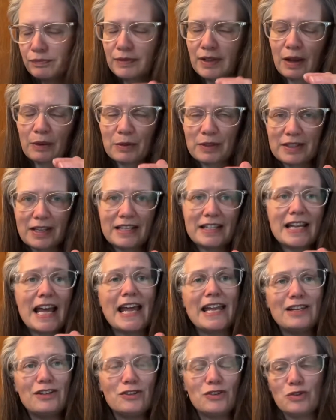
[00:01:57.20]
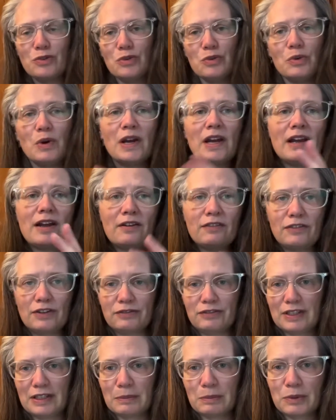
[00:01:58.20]
would say 10 to
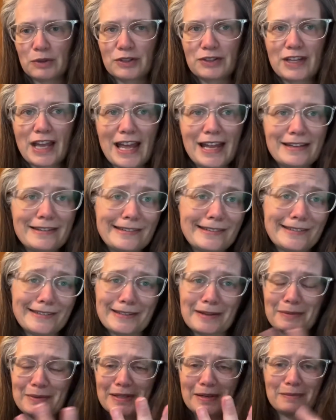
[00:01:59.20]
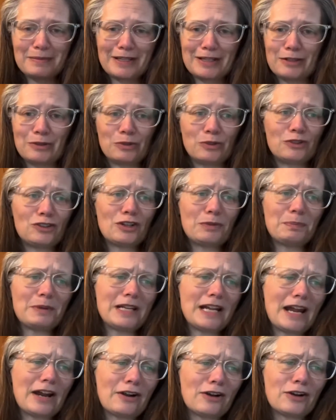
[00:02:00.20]
15%, and sometimes I do shipping
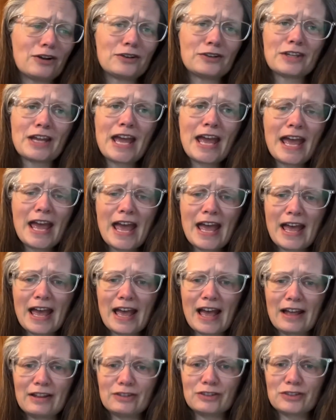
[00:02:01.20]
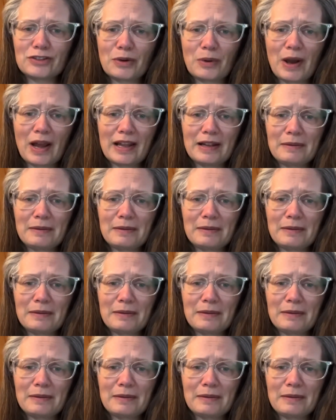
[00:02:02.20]
errors, and so I